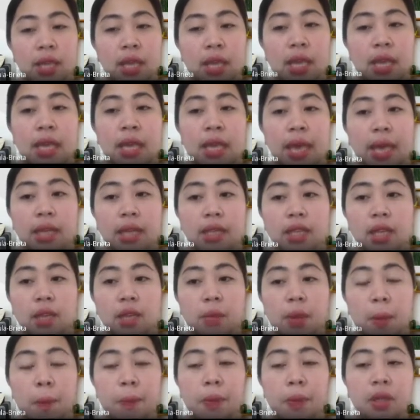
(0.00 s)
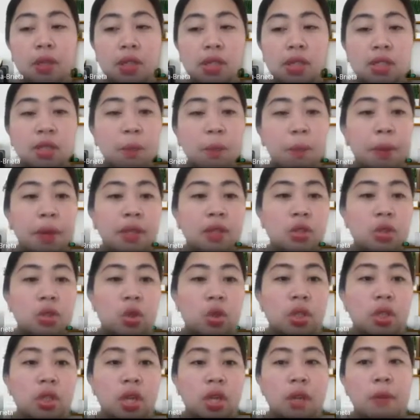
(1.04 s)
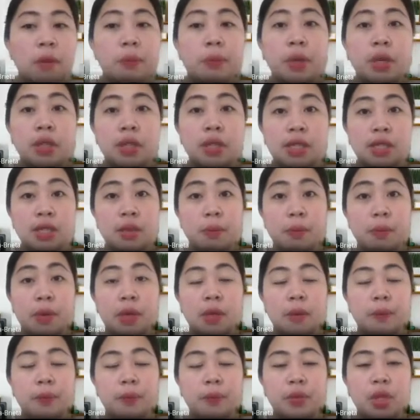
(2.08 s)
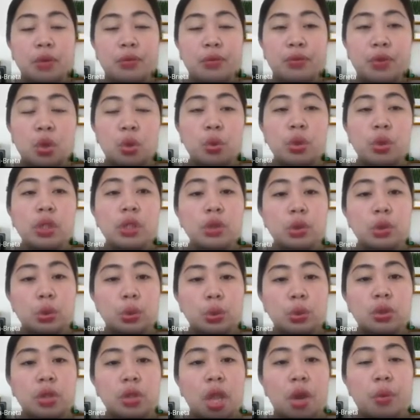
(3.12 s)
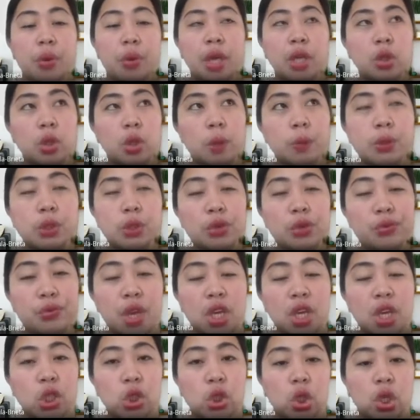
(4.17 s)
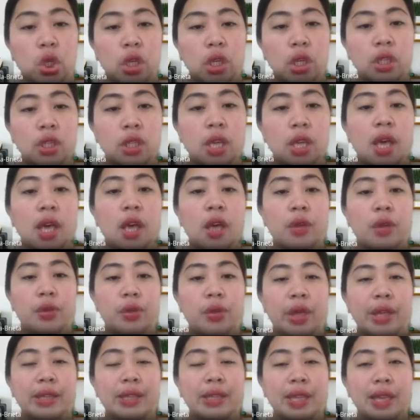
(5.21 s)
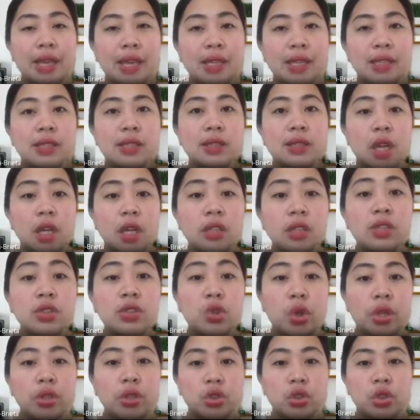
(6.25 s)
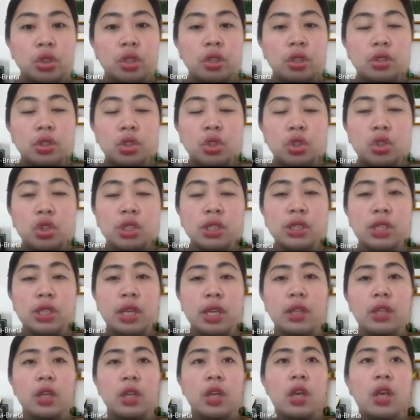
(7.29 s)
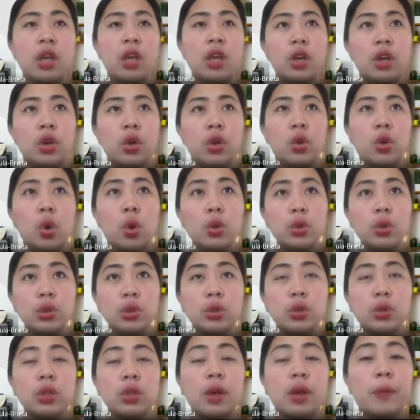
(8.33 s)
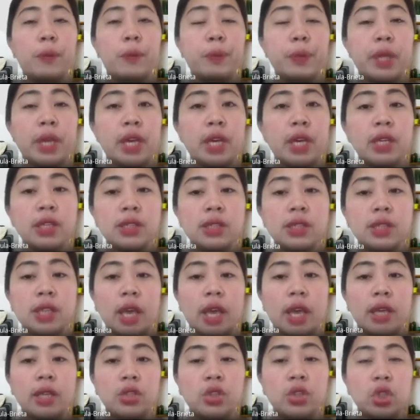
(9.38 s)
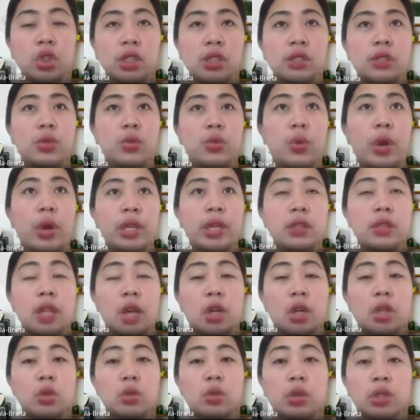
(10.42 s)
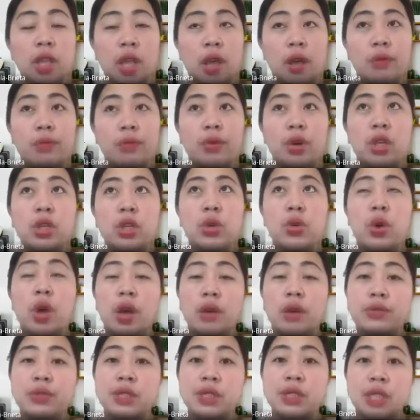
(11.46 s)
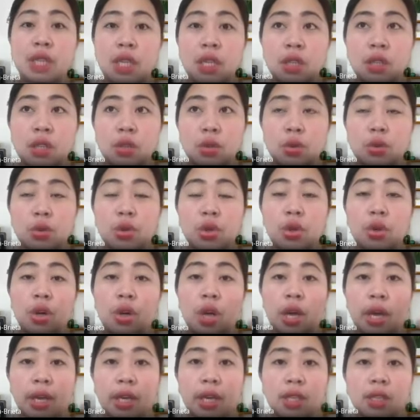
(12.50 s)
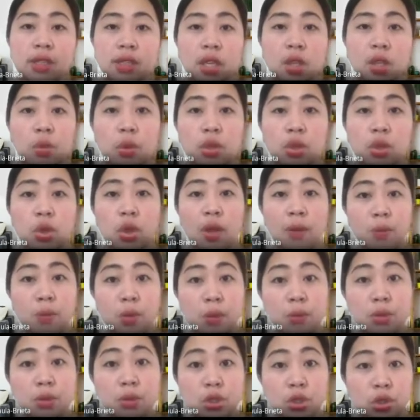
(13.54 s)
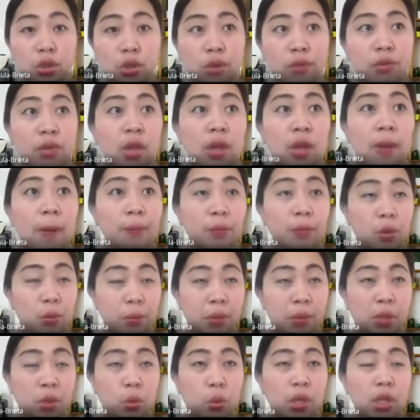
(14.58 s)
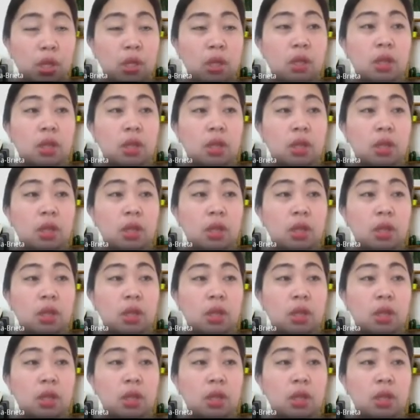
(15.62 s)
and can be participant or non-participant. If you will do direct observation that is non-structured, you just can go to the place and just write down whatever you have seen through your eyes and what you have observed between